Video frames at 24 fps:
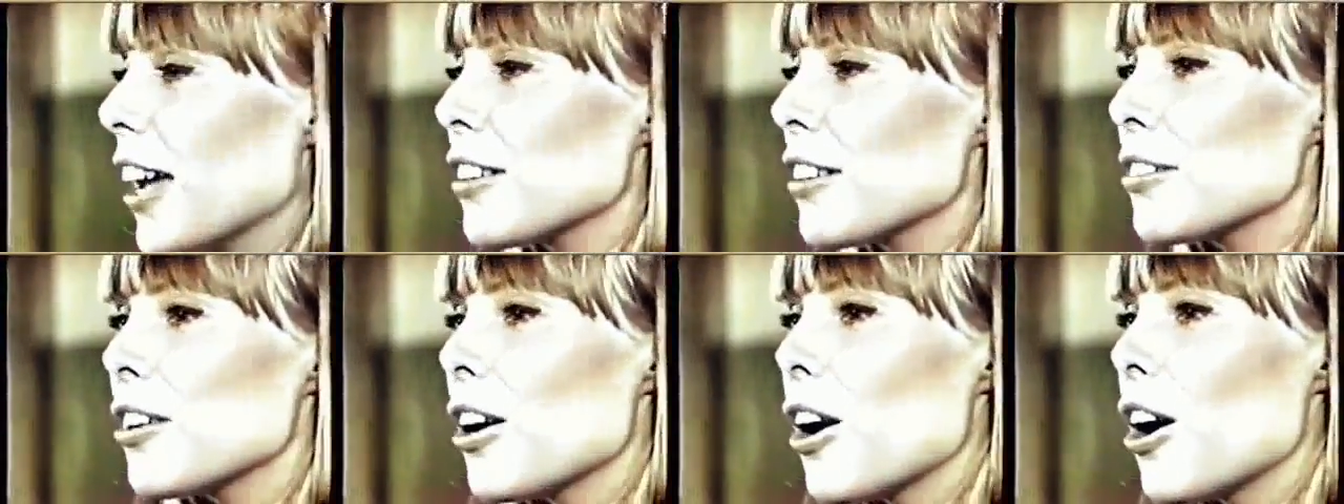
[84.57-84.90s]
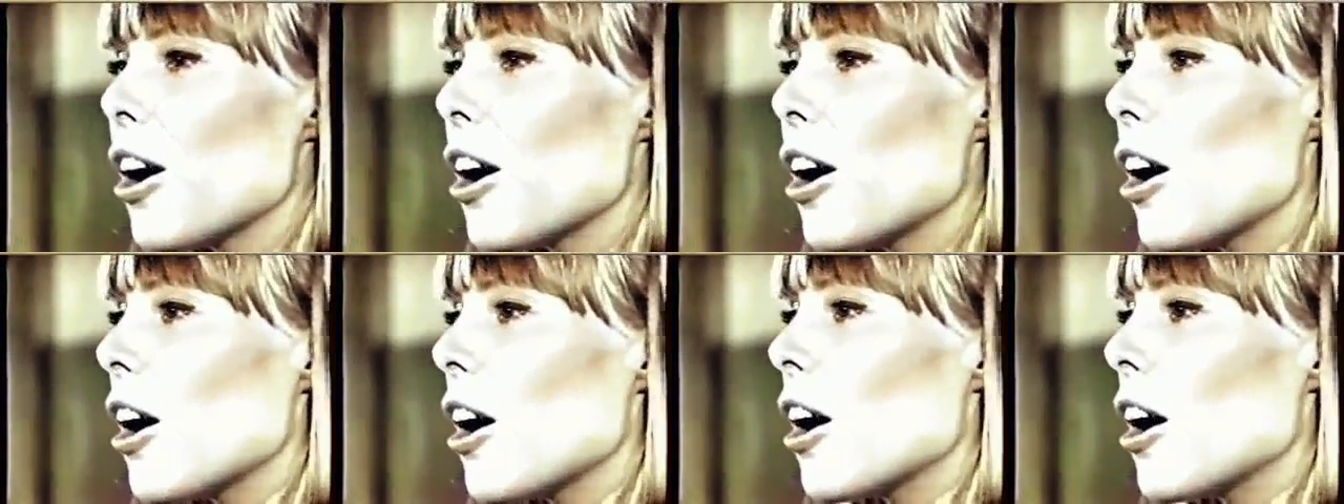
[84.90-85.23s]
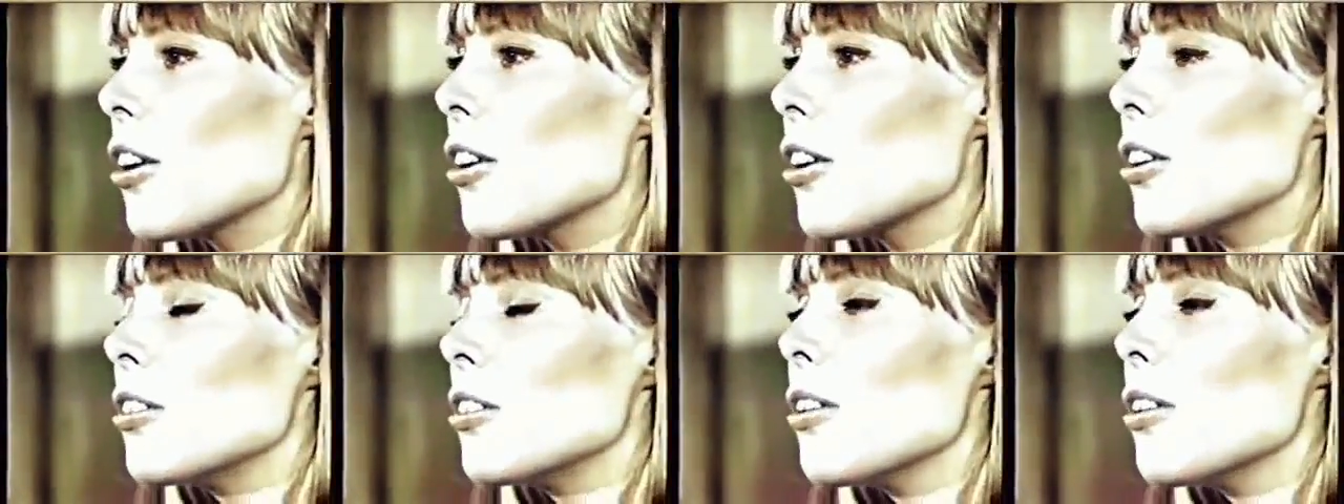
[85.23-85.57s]
and
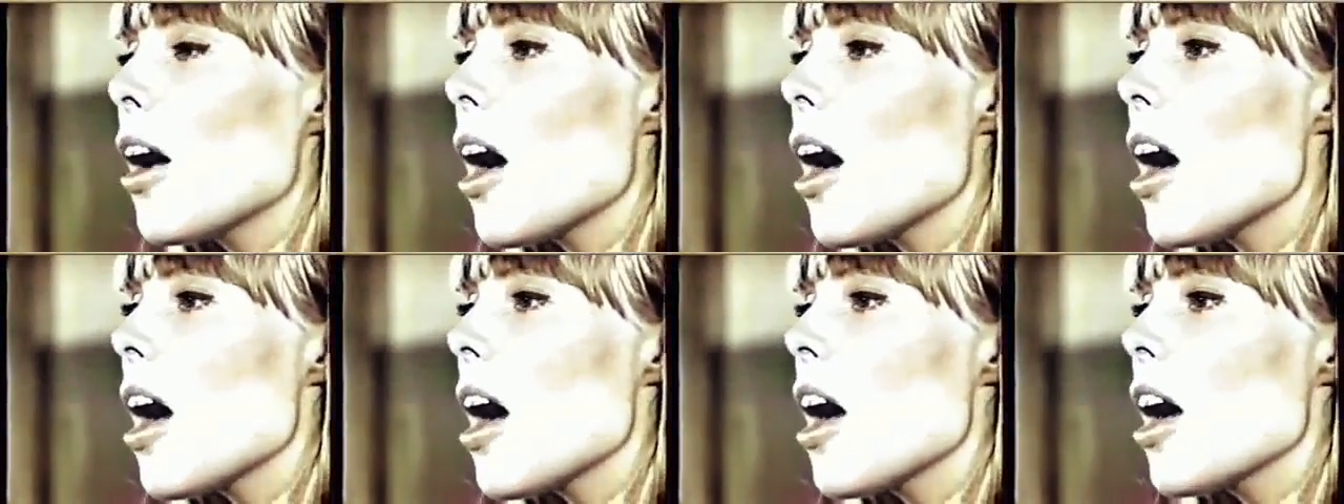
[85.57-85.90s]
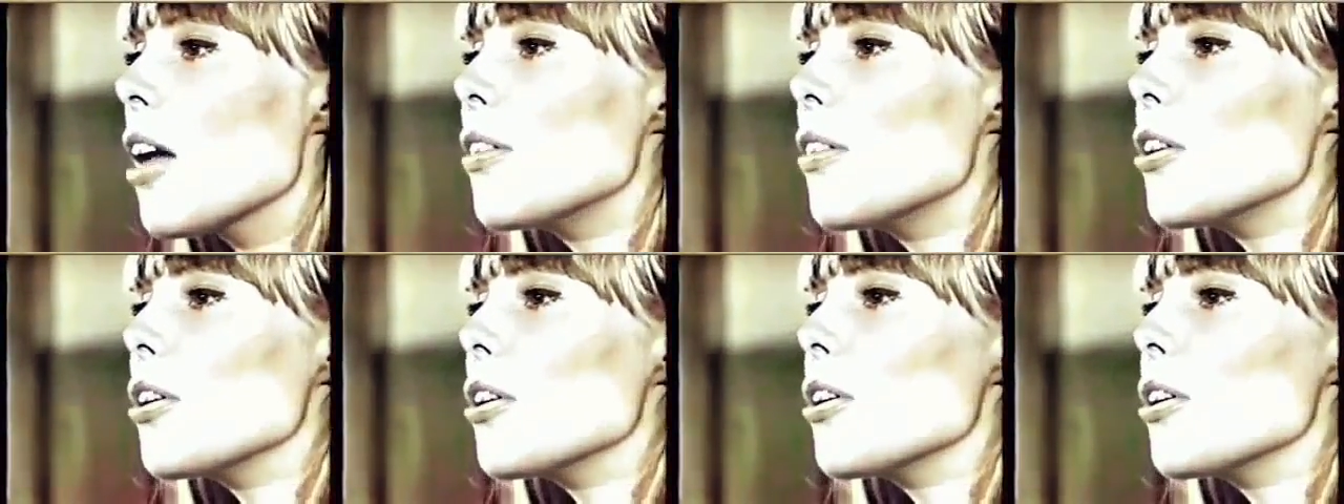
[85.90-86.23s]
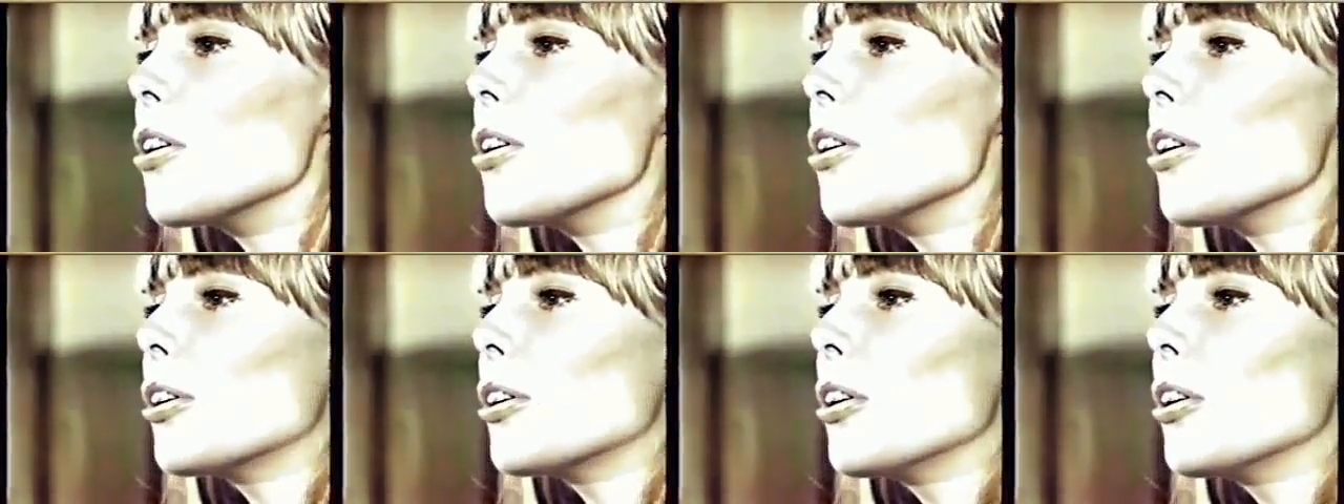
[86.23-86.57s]
not
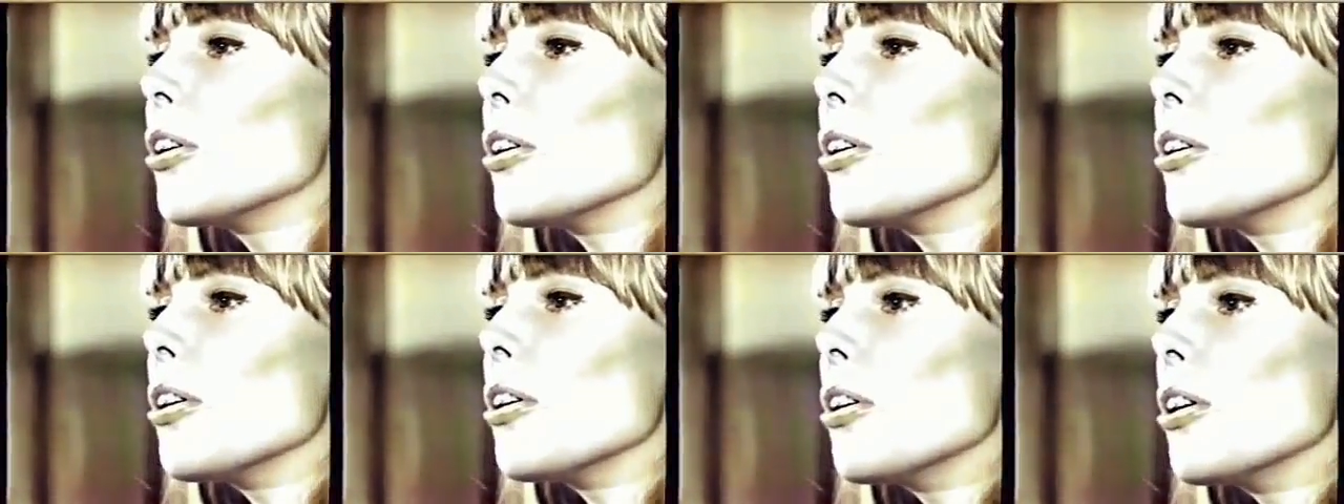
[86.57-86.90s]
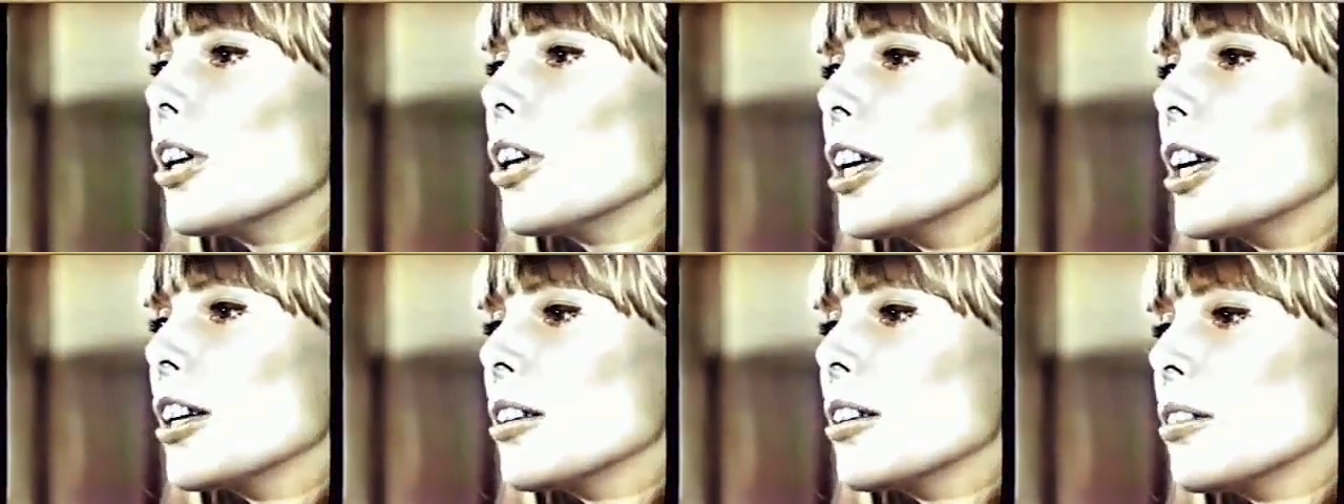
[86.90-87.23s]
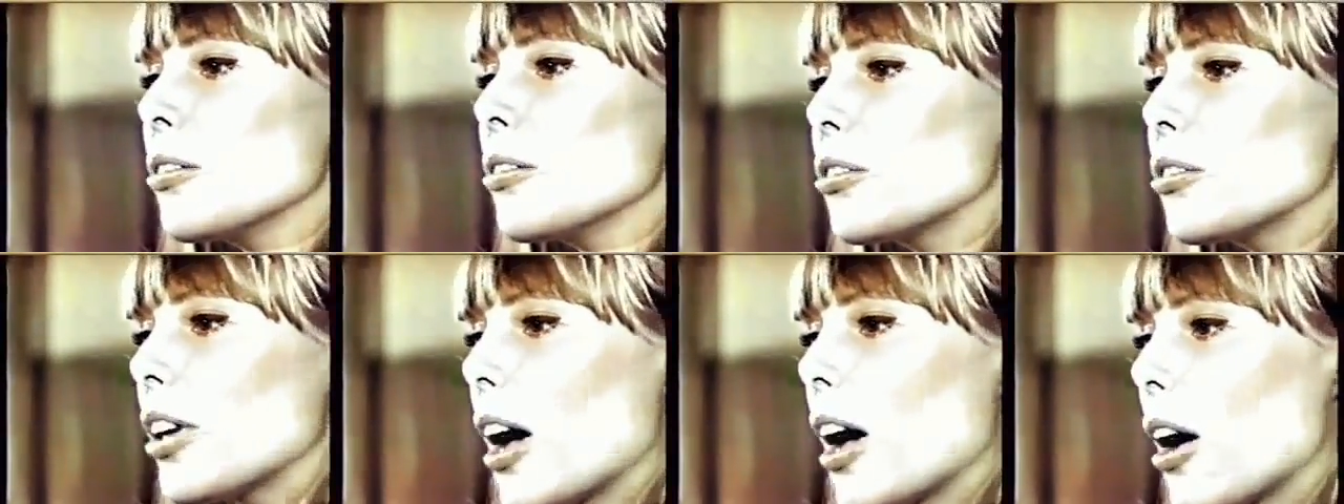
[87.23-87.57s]
another girl
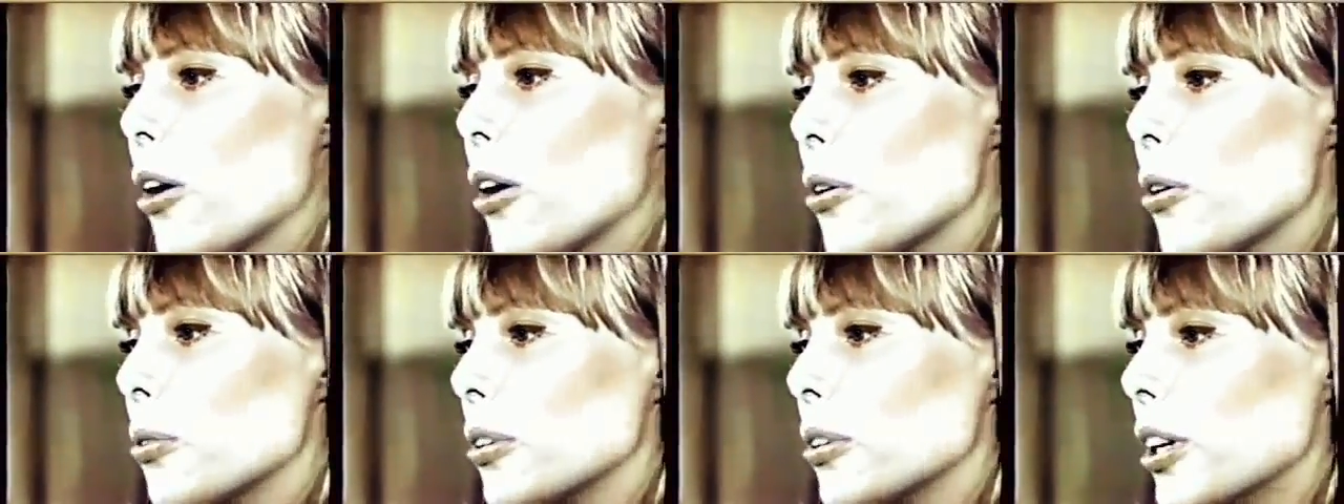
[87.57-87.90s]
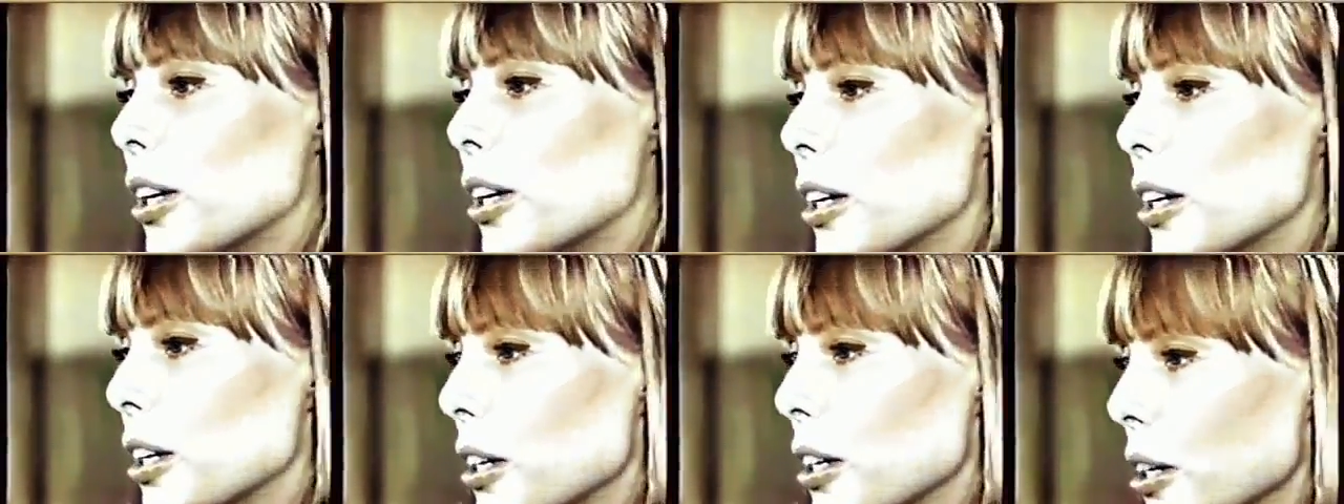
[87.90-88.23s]
in town